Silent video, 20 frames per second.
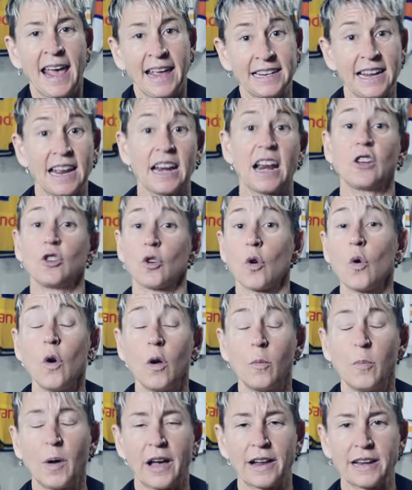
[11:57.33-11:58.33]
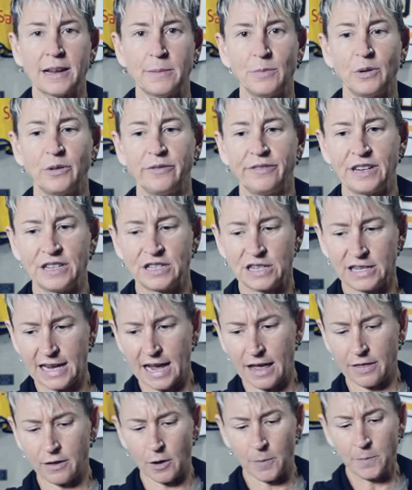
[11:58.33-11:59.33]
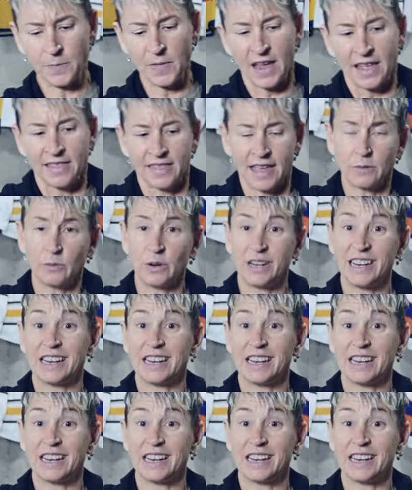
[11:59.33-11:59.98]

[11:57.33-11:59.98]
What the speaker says: and get your whole body moving together. Then we